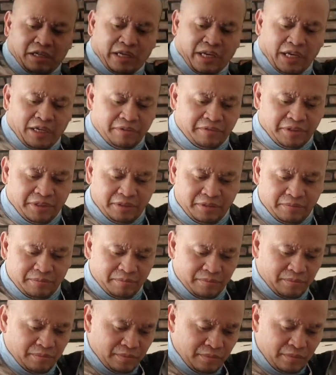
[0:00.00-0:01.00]
heavy,
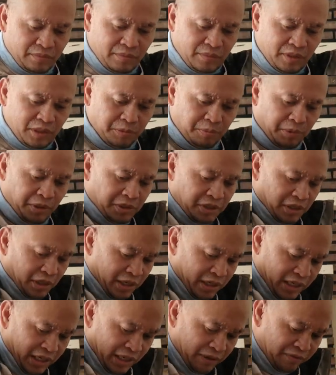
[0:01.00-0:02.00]

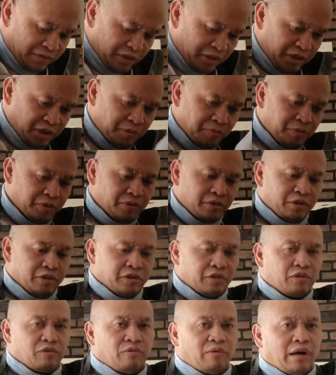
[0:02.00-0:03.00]
especially after you put
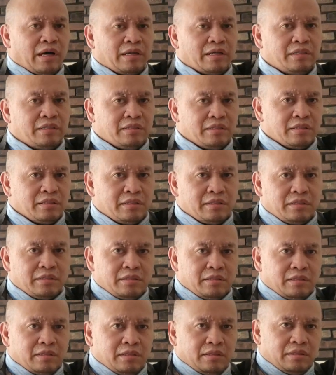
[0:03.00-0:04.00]
your wallet,
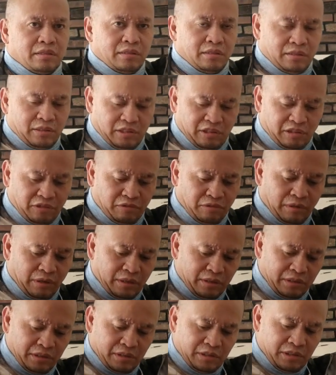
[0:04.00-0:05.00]

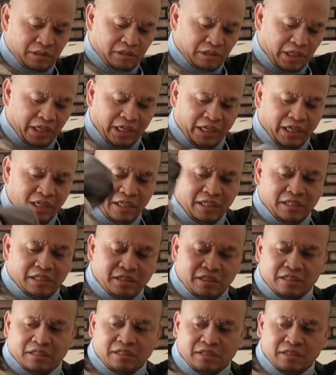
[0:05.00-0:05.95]
your keys,